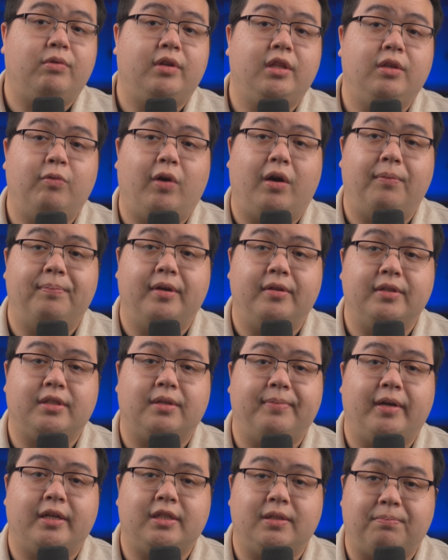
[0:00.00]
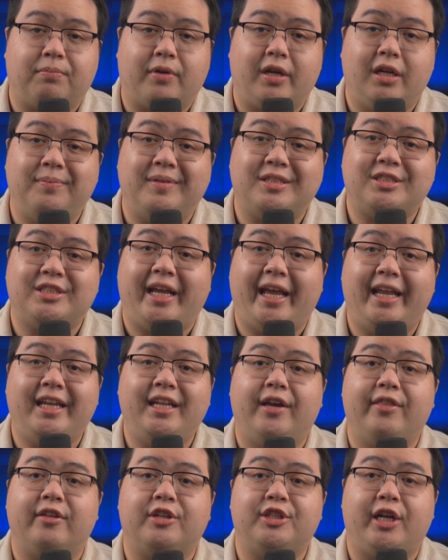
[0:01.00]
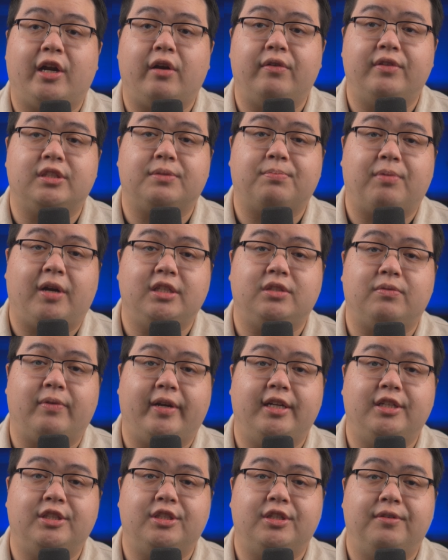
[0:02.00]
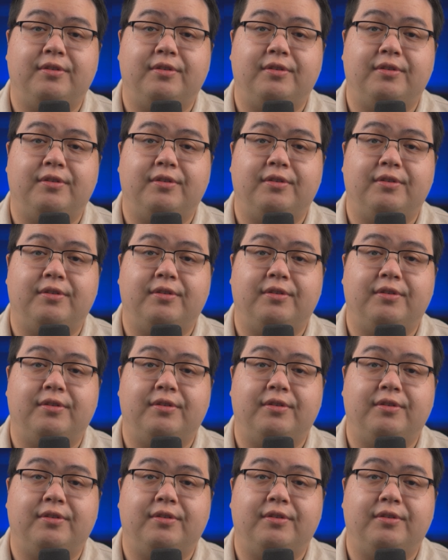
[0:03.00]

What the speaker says: really well built compared to pretty much any other chair in this price range.